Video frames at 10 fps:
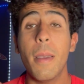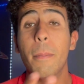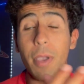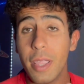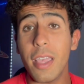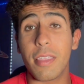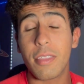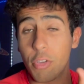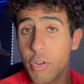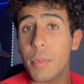But
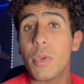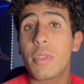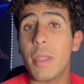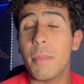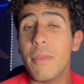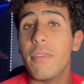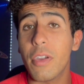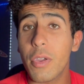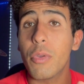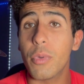yes, cryptos can be
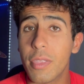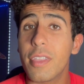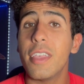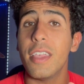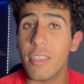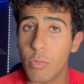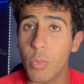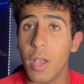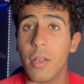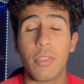very risky as
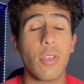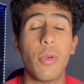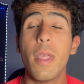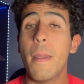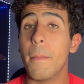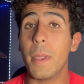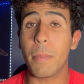well. So me